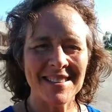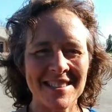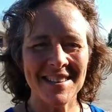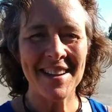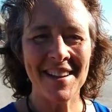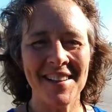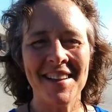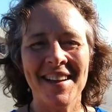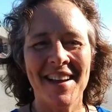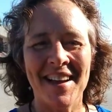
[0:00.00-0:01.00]
Linnell,
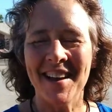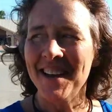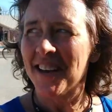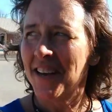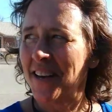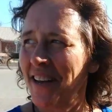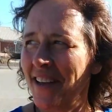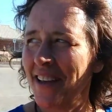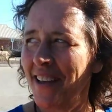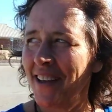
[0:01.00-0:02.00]
uh,
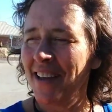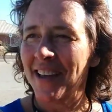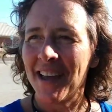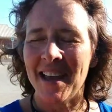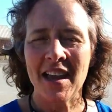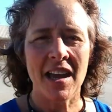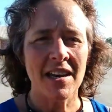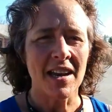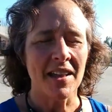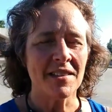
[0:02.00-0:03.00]

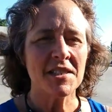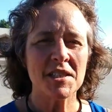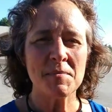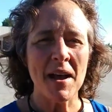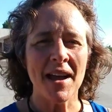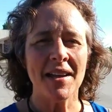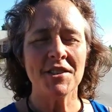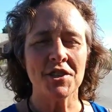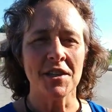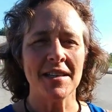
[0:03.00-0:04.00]
and uh, this is my
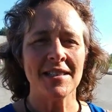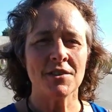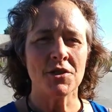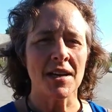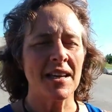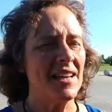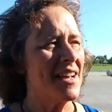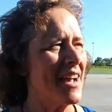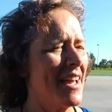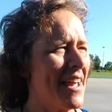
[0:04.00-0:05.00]
journey into trucking.
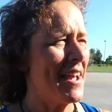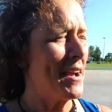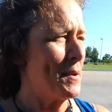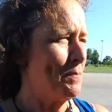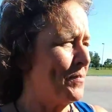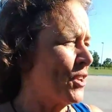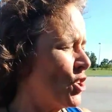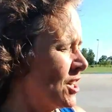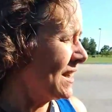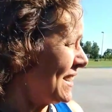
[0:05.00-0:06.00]
I am
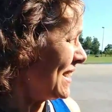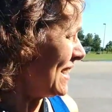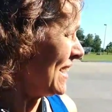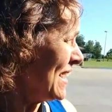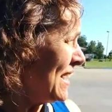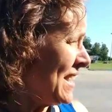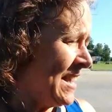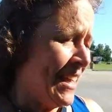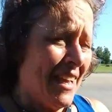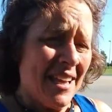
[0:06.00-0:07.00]
currently
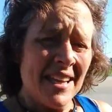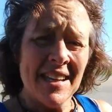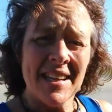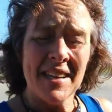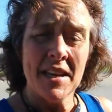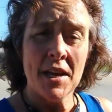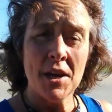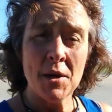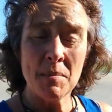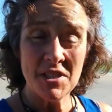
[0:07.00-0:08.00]
in
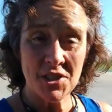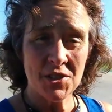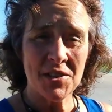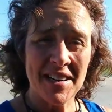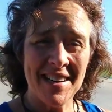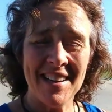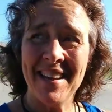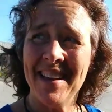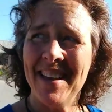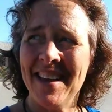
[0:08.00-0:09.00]
Missouri,
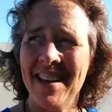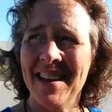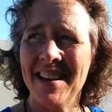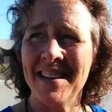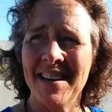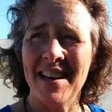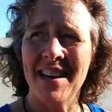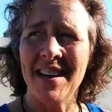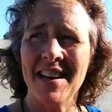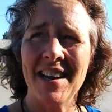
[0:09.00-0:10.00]
and
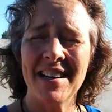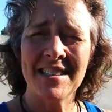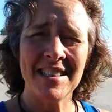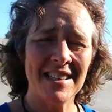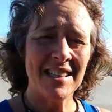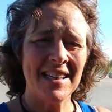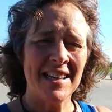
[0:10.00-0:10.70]
uh, I did